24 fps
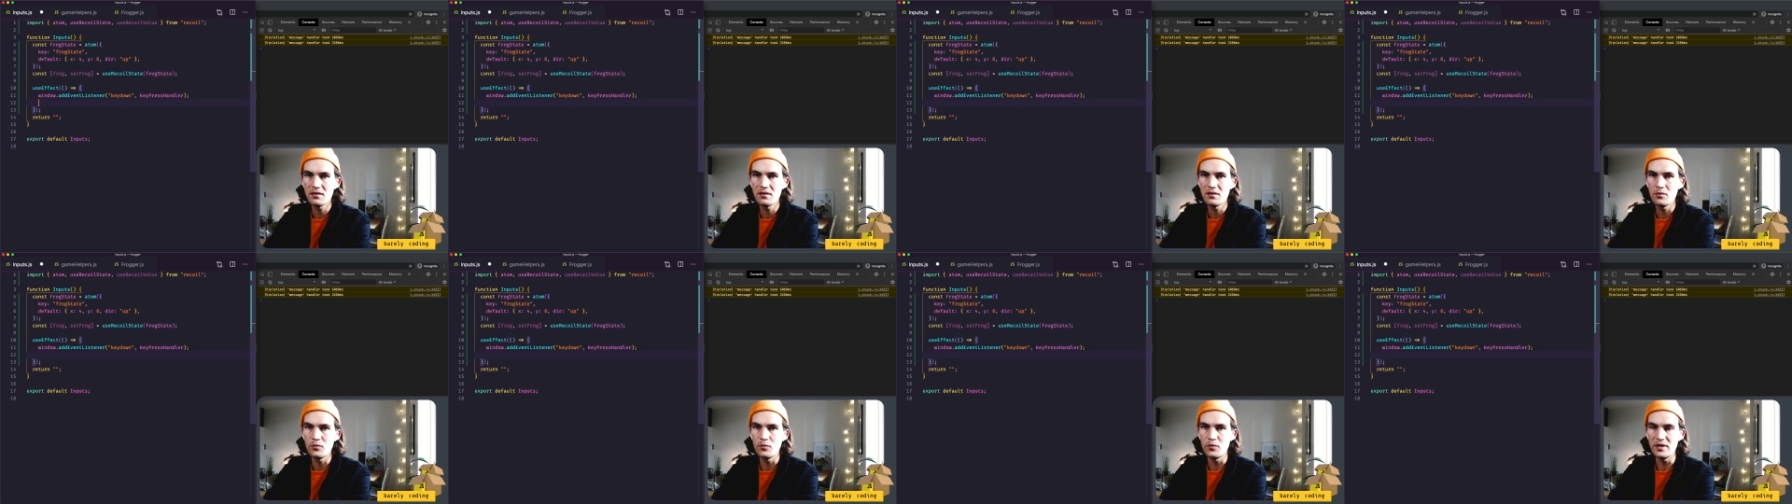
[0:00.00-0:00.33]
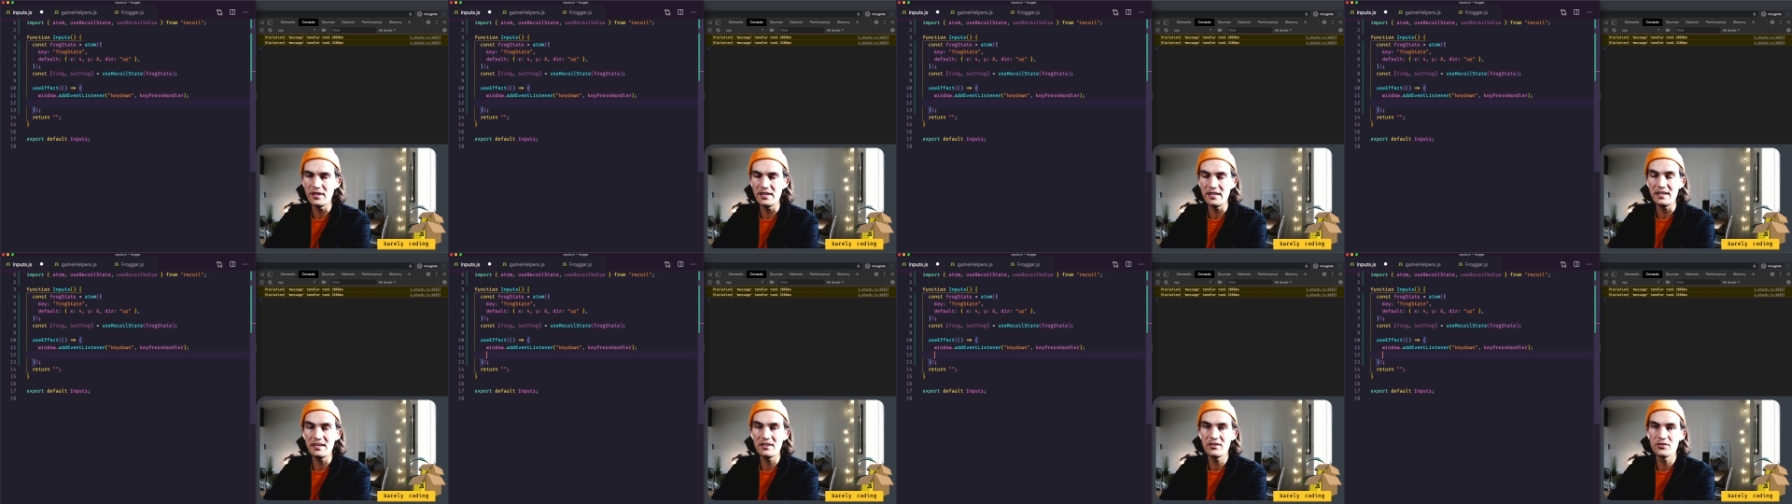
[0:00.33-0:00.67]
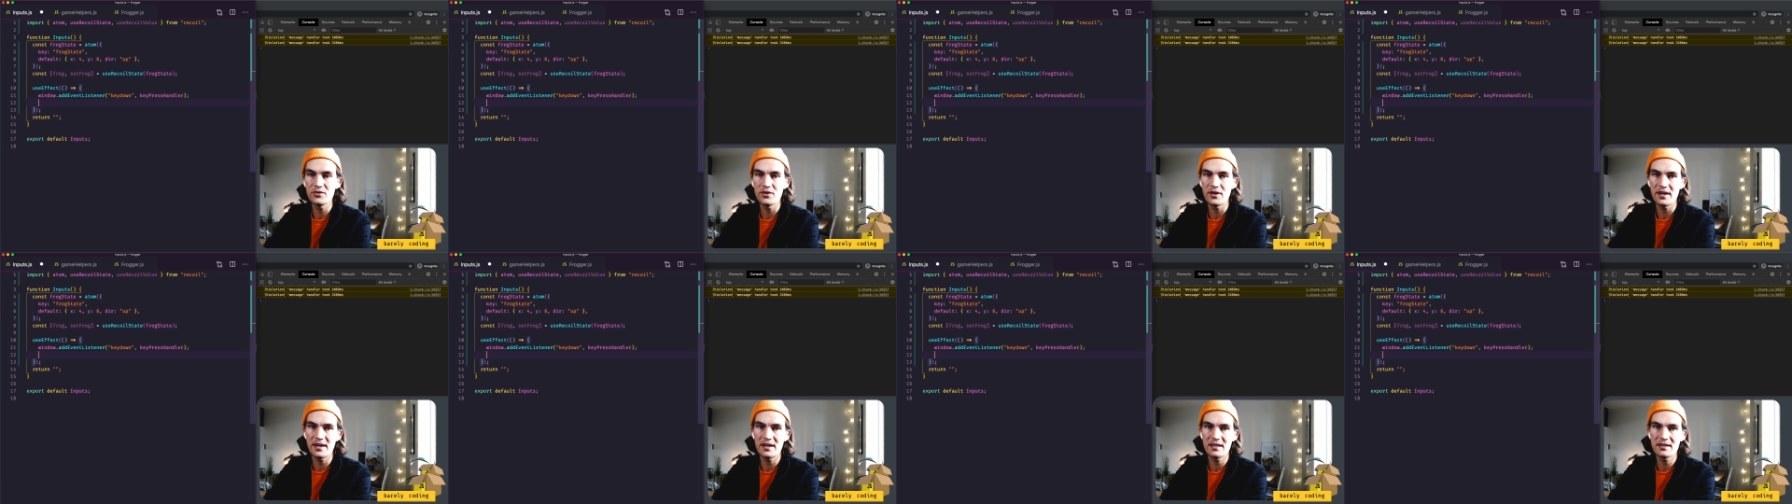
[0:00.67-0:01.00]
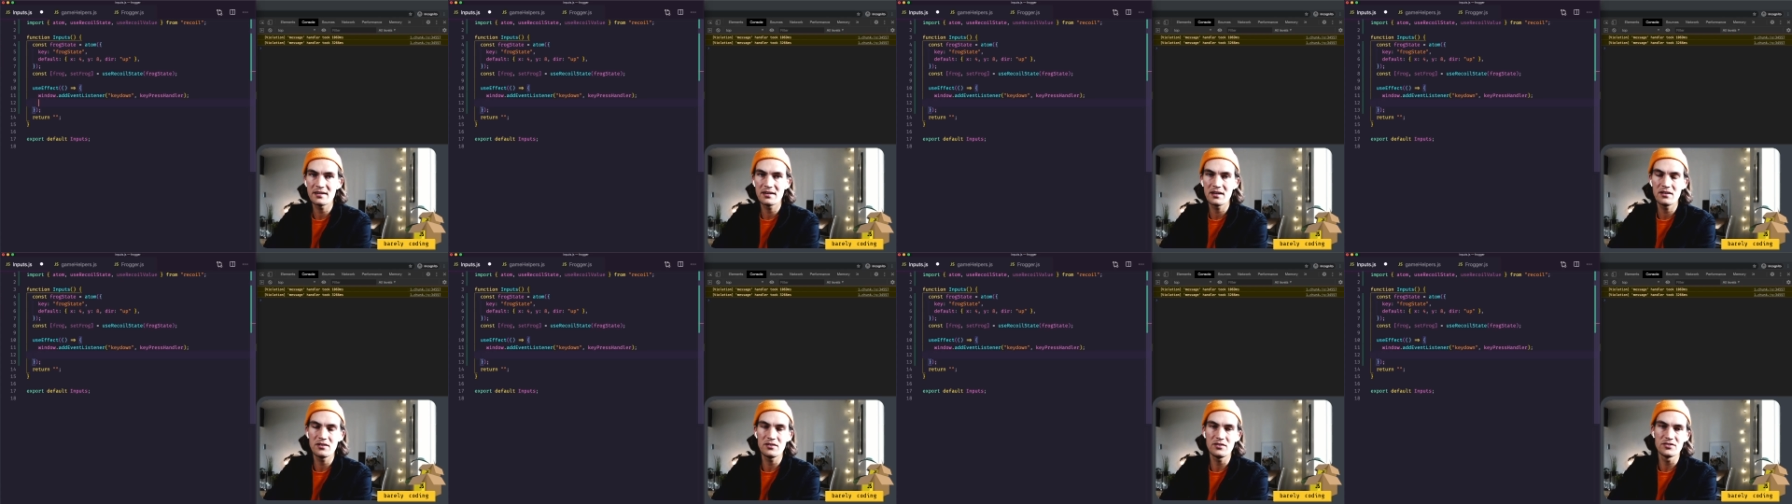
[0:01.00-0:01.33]
we need to
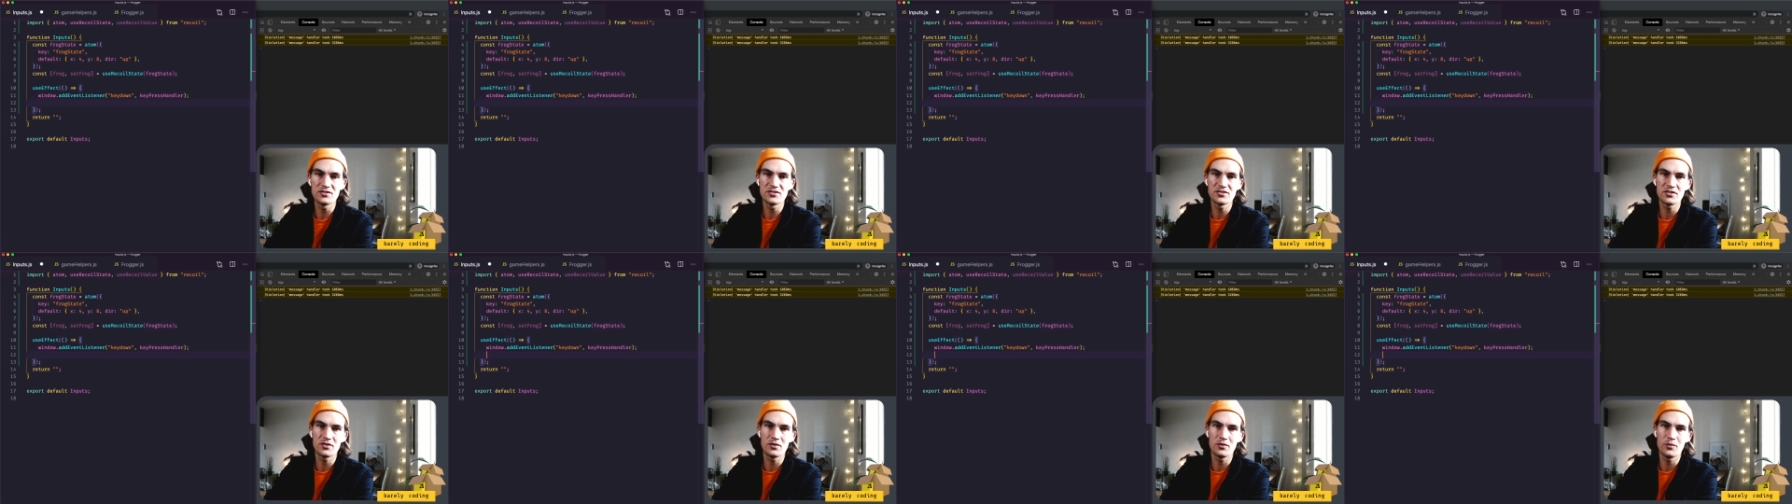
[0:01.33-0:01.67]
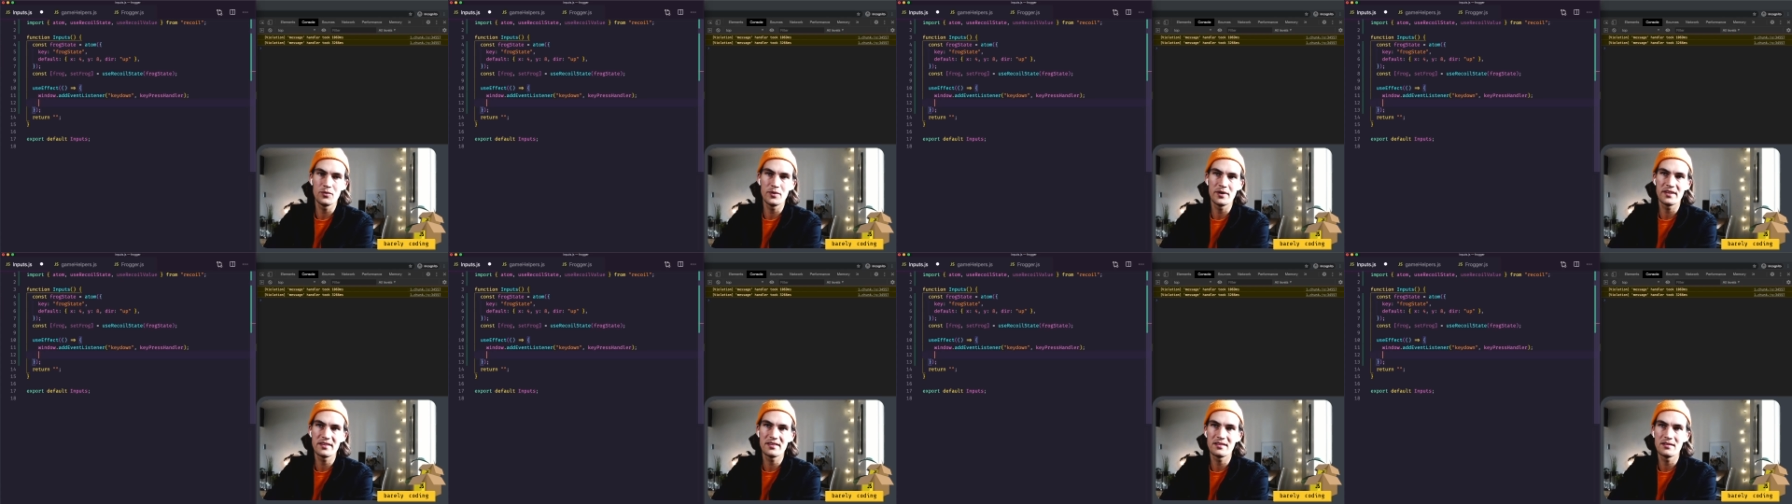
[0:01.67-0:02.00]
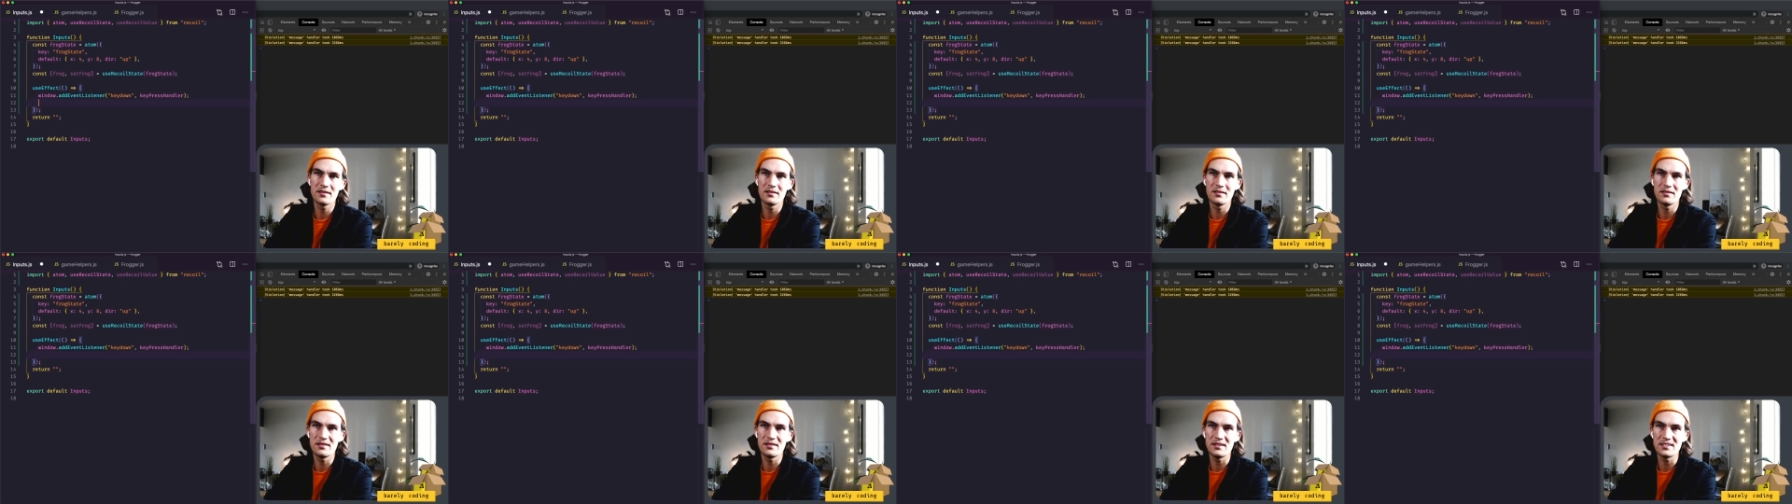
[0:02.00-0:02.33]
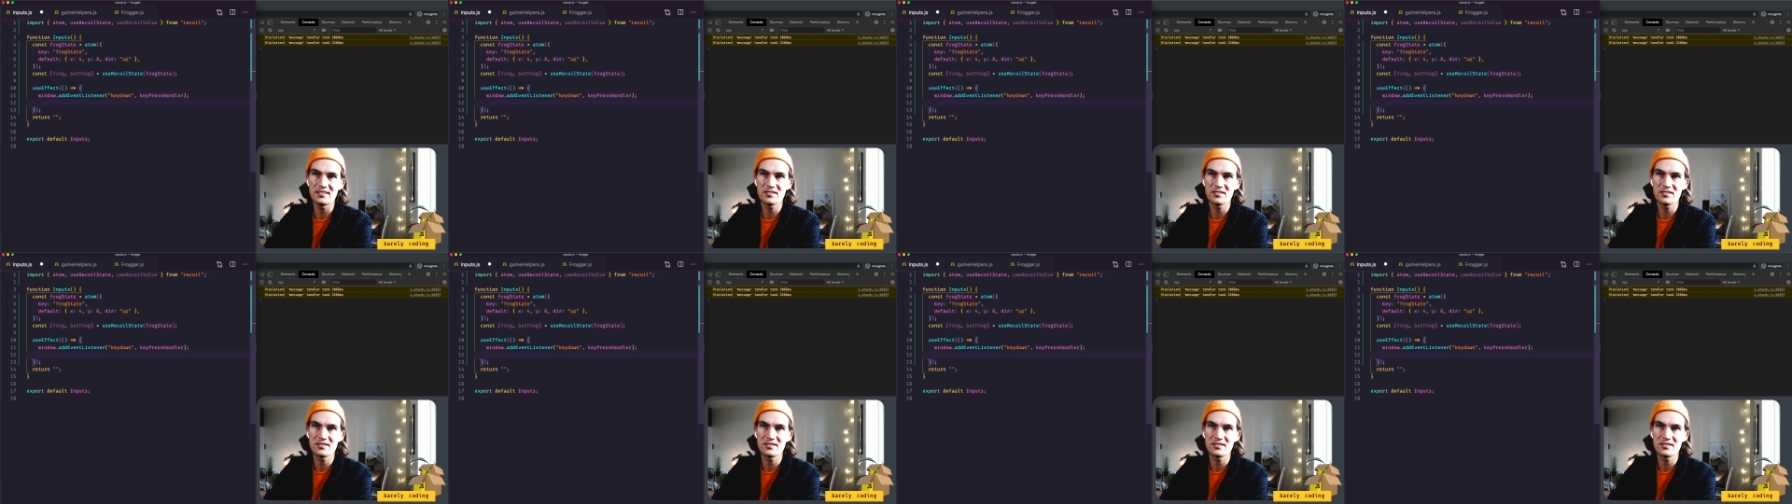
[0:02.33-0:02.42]
handle also when this